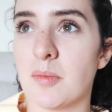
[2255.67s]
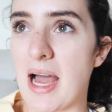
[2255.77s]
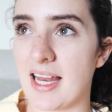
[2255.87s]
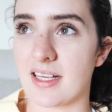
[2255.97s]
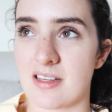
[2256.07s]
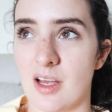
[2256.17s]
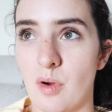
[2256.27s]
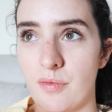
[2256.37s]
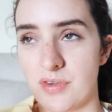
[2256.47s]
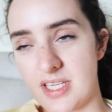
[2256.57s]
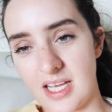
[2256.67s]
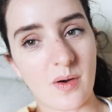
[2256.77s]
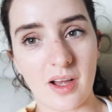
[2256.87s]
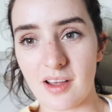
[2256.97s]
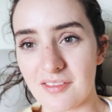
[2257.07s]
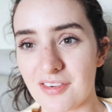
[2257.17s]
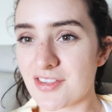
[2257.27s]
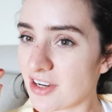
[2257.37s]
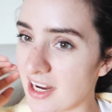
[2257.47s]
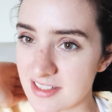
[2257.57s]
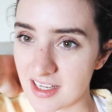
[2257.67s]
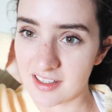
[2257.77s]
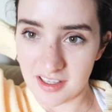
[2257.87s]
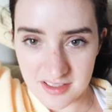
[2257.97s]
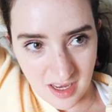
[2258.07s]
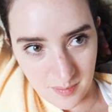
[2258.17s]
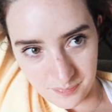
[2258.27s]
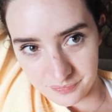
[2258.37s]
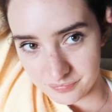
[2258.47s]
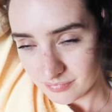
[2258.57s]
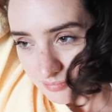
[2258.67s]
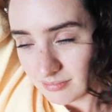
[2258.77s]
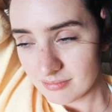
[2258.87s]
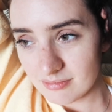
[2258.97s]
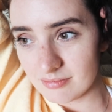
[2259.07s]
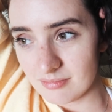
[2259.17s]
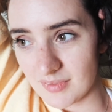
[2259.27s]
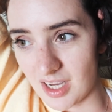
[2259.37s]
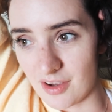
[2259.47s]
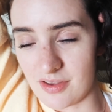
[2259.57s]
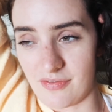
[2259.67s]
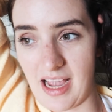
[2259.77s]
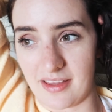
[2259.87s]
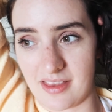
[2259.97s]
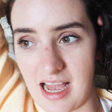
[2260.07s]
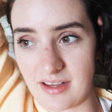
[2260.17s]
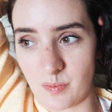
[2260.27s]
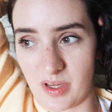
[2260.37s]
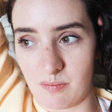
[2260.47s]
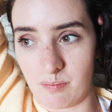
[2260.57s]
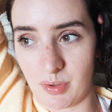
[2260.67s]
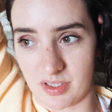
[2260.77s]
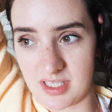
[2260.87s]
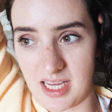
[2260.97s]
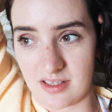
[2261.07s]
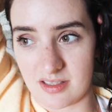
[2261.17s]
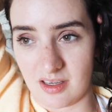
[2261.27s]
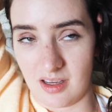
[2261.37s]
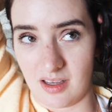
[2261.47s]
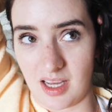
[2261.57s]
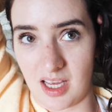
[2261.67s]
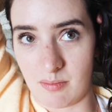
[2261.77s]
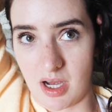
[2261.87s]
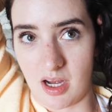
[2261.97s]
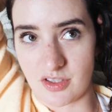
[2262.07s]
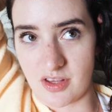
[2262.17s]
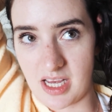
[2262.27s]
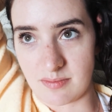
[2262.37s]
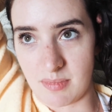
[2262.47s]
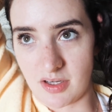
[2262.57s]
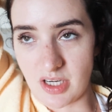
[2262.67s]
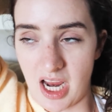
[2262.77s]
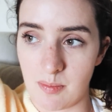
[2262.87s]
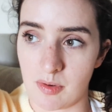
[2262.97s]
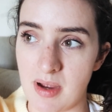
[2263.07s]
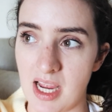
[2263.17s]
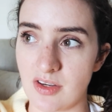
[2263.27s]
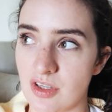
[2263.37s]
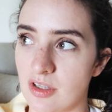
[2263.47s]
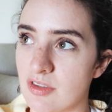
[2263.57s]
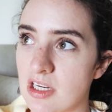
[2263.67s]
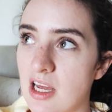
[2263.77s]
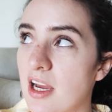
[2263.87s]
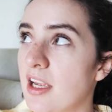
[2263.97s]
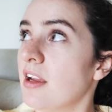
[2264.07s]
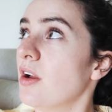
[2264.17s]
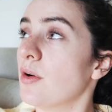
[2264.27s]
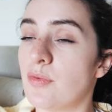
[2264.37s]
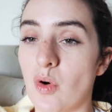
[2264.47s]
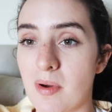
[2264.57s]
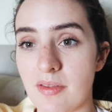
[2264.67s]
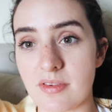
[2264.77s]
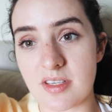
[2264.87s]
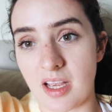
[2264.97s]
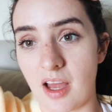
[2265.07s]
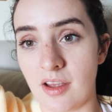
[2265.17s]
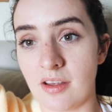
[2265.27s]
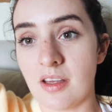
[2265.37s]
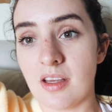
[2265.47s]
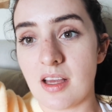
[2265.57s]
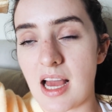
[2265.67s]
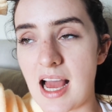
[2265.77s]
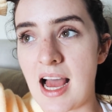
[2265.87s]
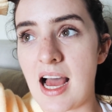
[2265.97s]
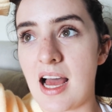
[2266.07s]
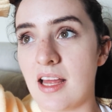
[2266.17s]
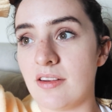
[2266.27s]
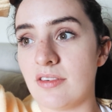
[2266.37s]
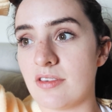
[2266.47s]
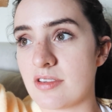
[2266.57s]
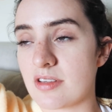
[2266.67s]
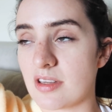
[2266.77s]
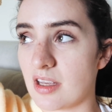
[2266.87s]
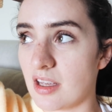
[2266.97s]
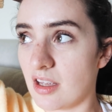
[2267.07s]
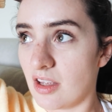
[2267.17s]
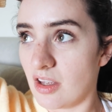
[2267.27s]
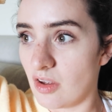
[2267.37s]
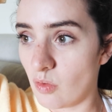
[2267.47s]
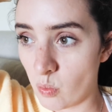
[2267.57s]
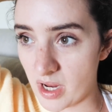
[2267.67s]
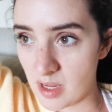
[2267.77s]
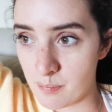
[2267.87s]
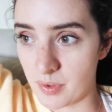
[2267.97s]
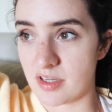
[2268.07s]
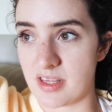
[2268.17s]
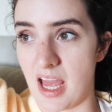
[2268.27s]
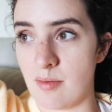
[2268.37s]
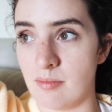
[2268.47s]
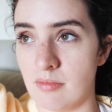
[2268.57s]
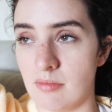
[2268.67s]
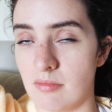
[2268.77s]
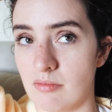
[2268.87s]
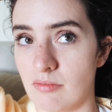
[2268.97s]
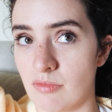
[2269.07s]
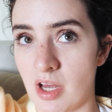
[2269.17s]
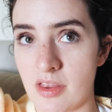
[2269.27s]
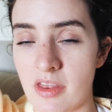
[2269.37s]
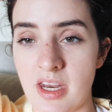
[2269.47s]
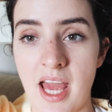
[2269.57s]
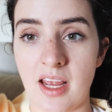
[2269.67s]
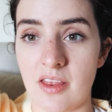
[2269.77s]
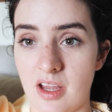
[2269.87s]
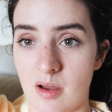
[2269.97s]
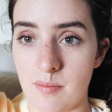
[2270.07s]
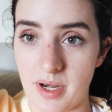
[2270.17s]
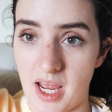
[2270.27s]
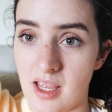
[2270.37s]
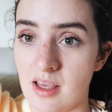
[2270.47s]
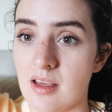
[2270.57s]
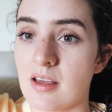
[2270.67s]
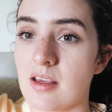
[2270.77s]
But Alex and I were obviously quite frustrated because of the fact that we booked it in March, so that's March, April, May, June, July, 4 months ago, and we booked them rather than any other company